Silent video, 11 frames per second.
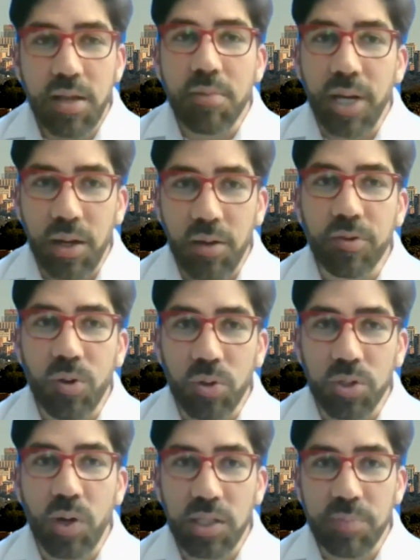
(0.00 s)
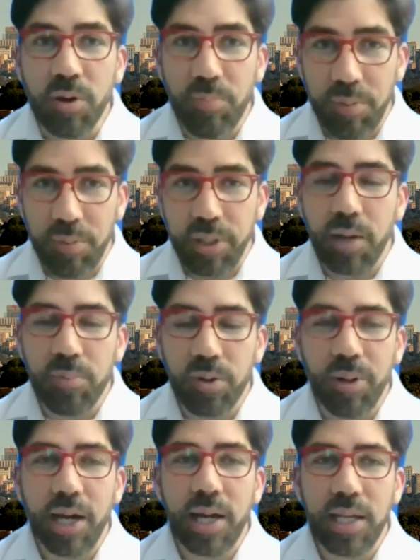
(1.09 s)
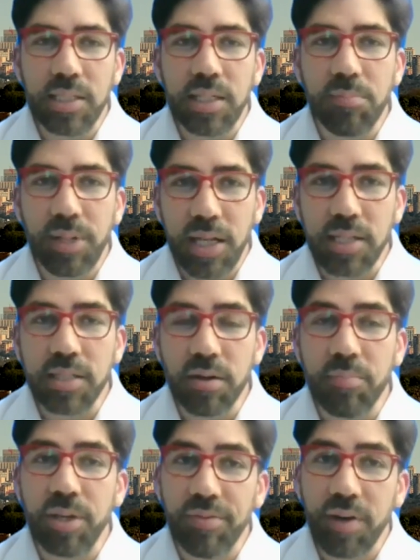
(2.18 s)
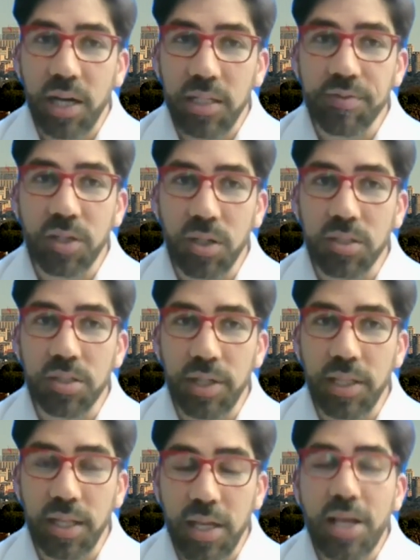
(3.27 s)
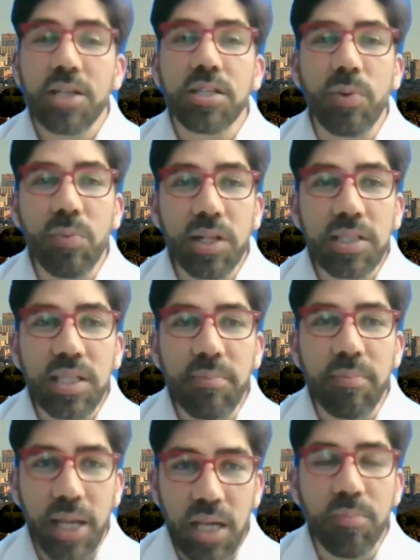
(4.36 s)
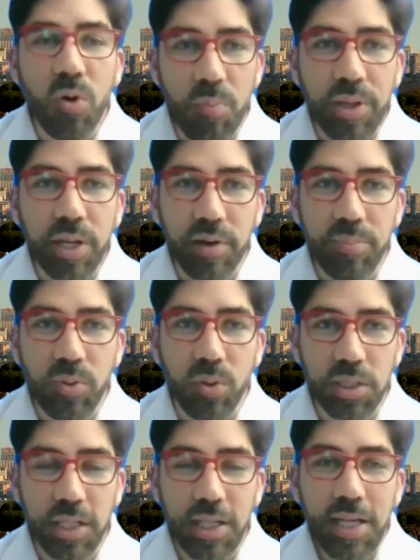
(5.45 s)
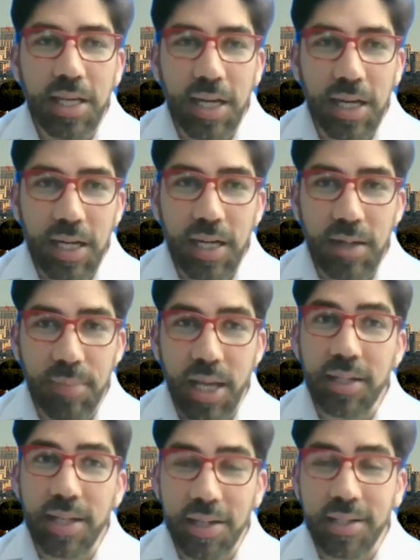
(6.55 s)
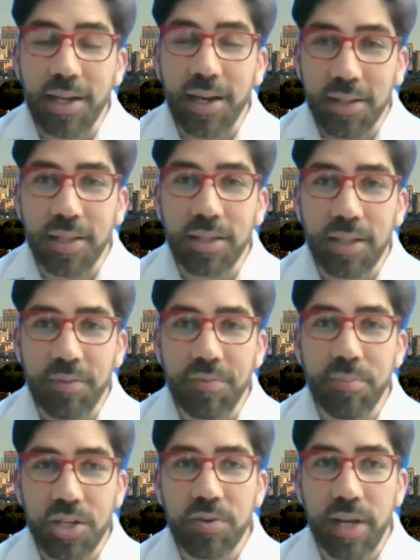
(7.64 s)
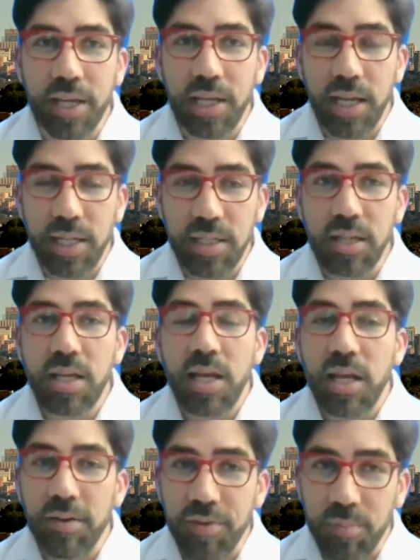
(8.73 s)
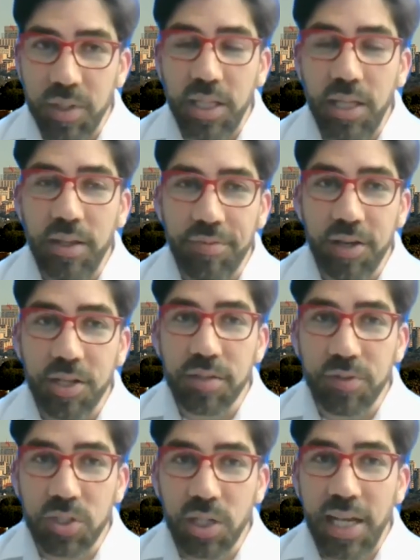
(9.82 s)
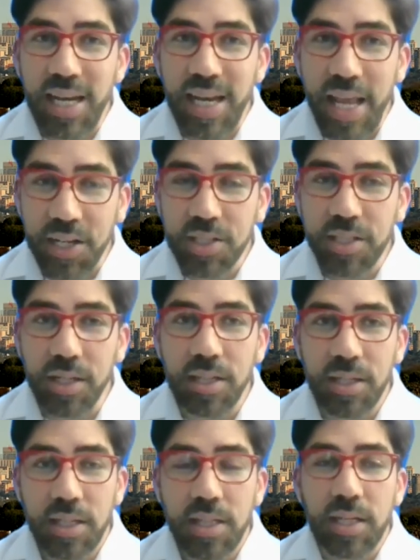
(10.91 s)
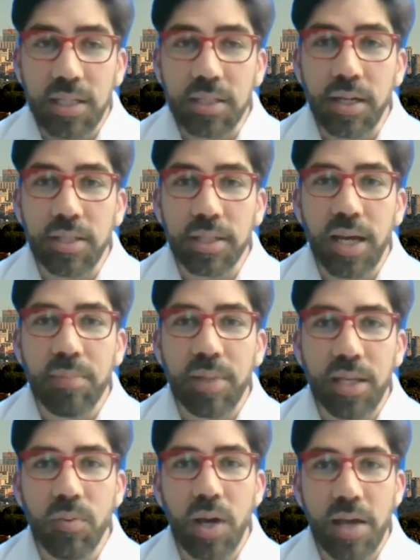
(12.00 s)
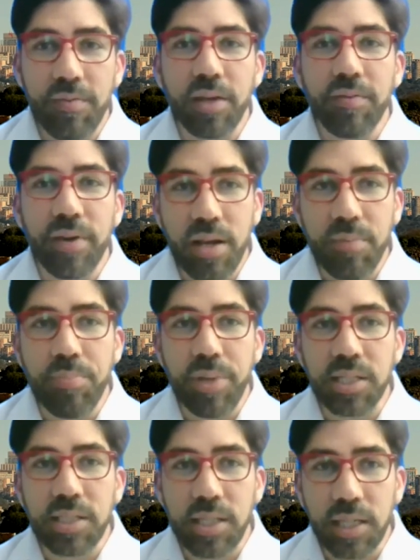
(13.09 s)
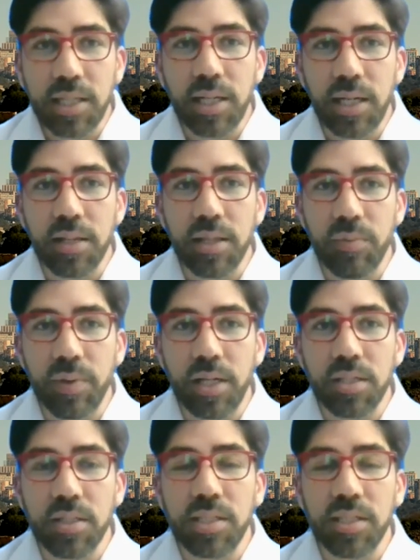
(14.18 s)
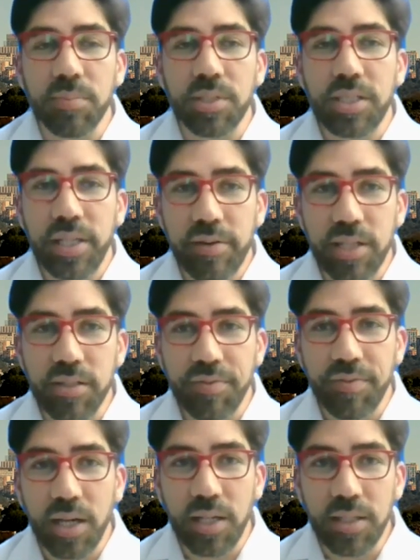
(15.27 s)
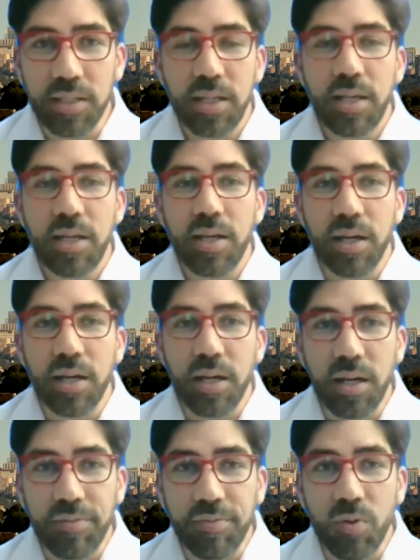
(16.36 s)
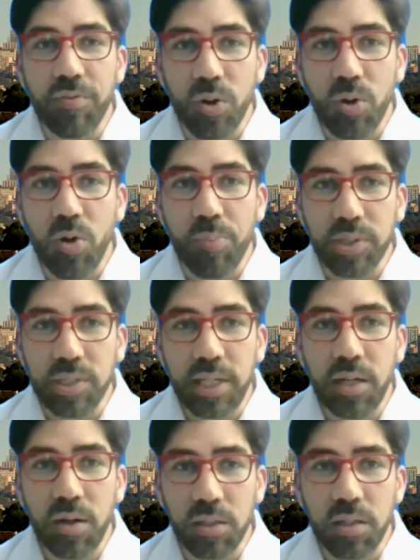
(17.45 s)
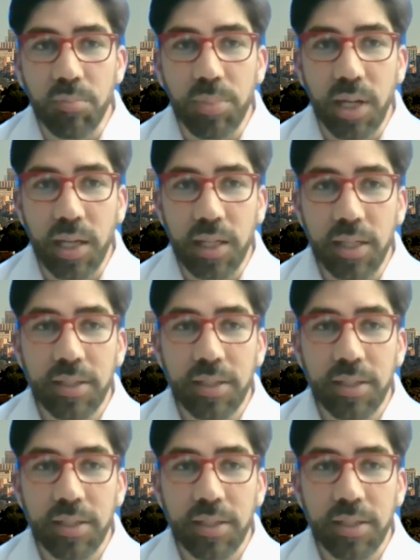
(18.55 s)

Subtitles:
But of course, once POPIA is in place, there are big fines for not doing that. So we will see many more being reported. And yeah, I think the information regulator from the 1st of July next year is going to come in waving a very big stick. And I think we're going to see some serious fines for corporates that are not complying.